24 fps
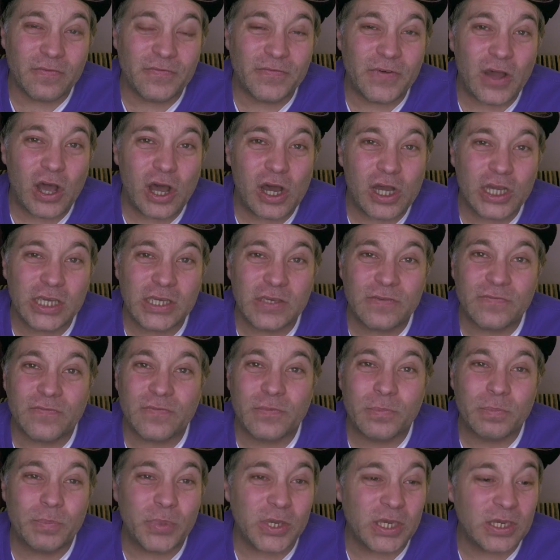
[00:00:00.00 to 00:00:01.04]
5
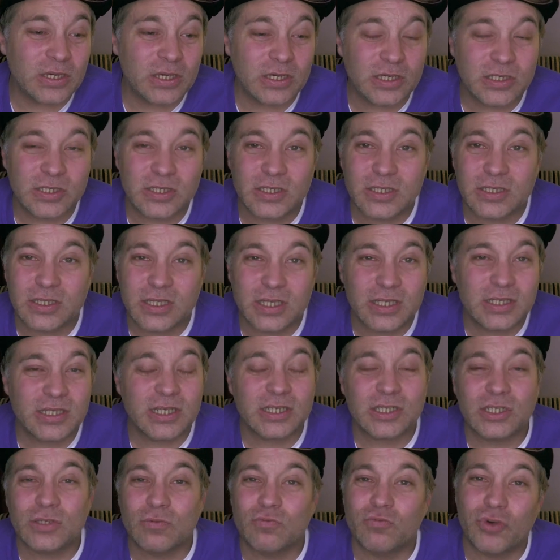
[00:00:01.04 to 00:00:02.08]
because
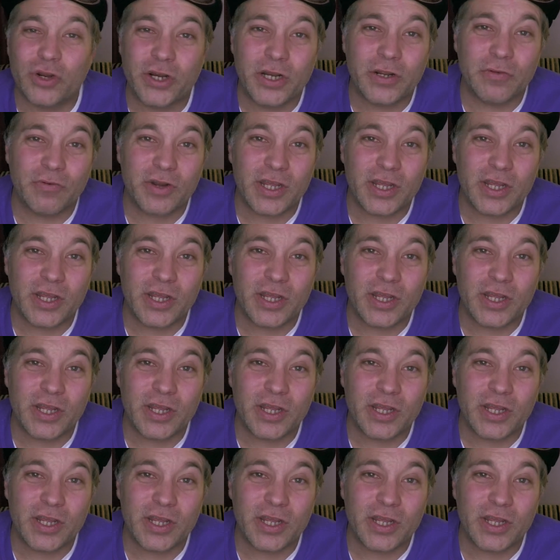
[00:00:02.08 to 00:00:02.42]
there's some really,